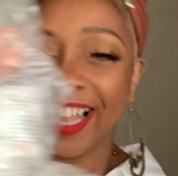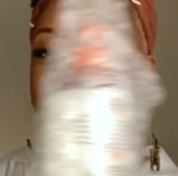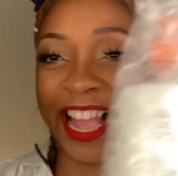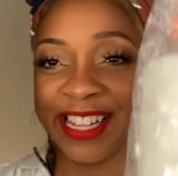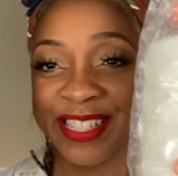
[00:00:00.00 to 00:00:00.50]

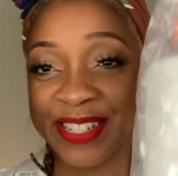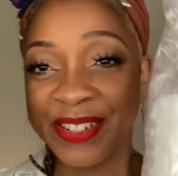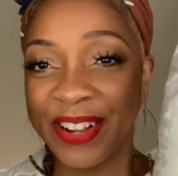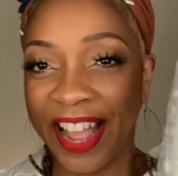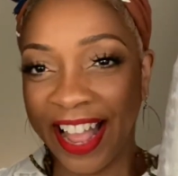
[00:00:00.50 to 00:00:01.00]
i
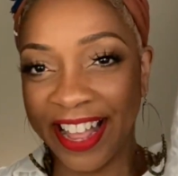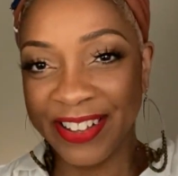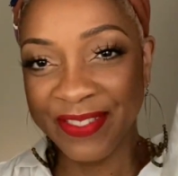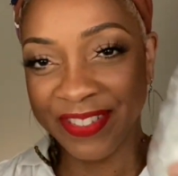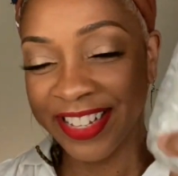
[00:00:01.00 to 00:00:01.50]
do
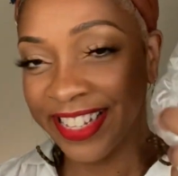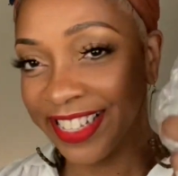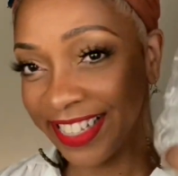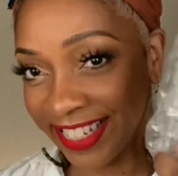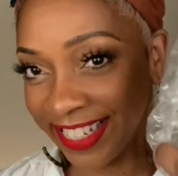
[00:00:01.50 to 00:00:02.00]
have
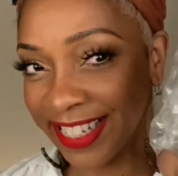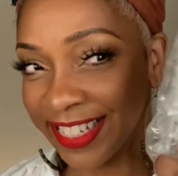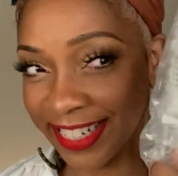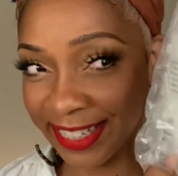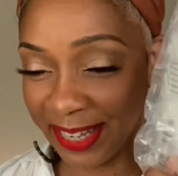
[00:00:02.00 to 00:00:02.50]
this is
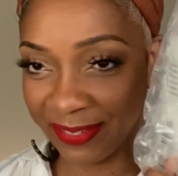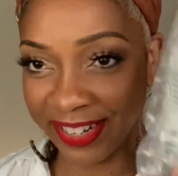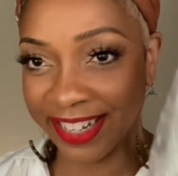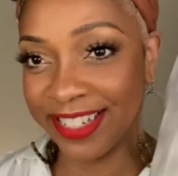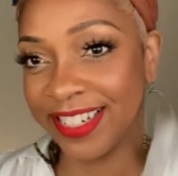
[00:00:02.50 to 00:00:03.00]
the leave-in
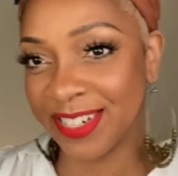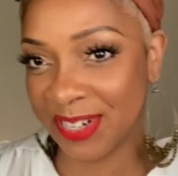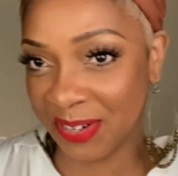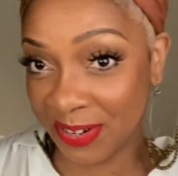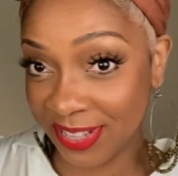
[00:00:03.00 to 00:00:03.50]

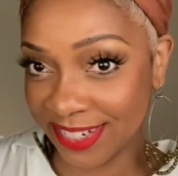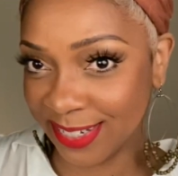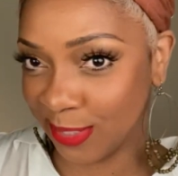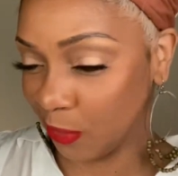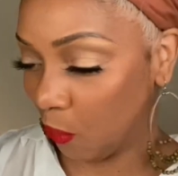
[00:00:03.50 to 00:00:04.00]
conditioner. This is
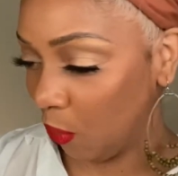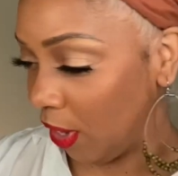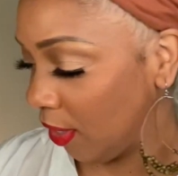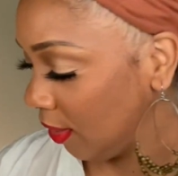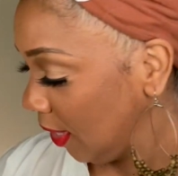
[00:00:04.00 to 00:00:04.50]
the
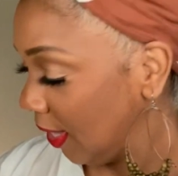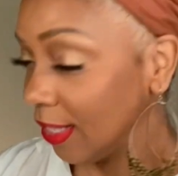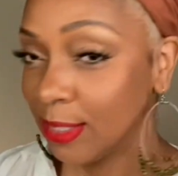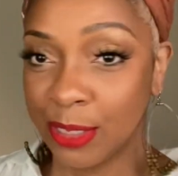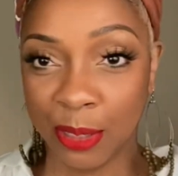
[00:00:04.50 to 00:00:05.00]
oil.
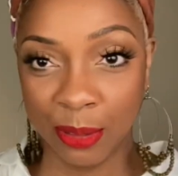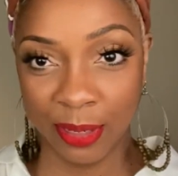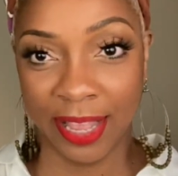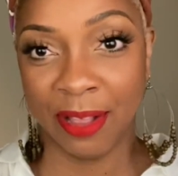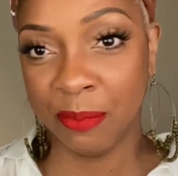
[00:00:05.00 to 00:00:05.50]
So
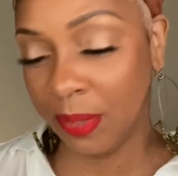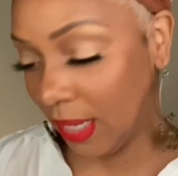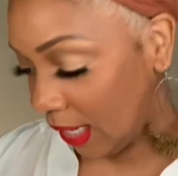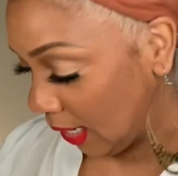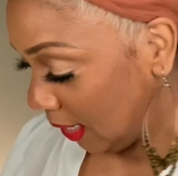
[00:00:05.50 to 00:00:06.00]
I'll be
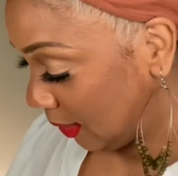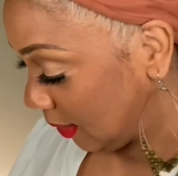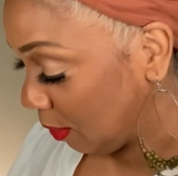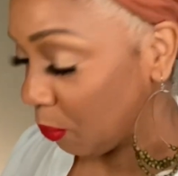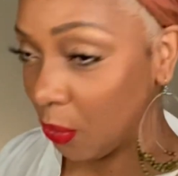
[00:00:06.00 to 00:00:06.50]
getting
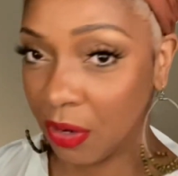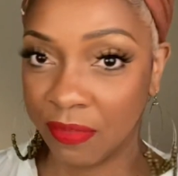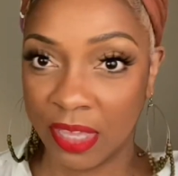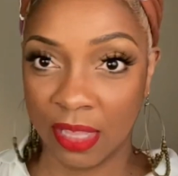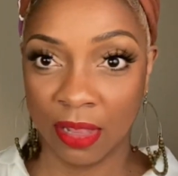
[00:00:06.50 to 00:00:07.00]
some more of
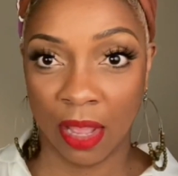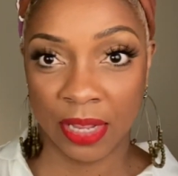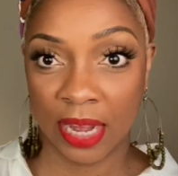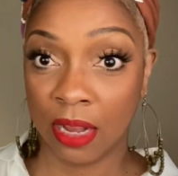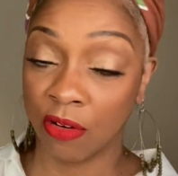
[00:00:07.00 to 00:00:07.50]
the
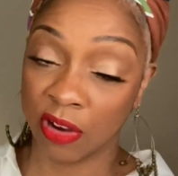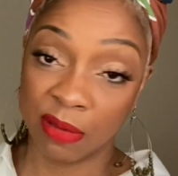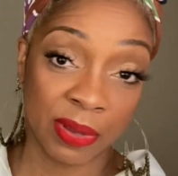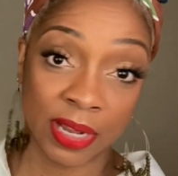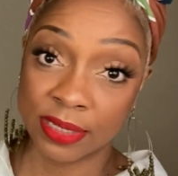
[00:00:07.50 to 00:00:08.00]
elongating cream
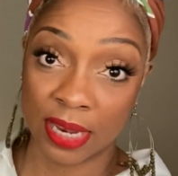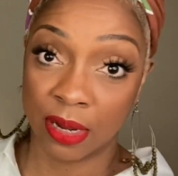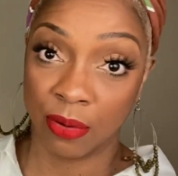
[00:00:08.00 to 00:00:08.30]
because I don't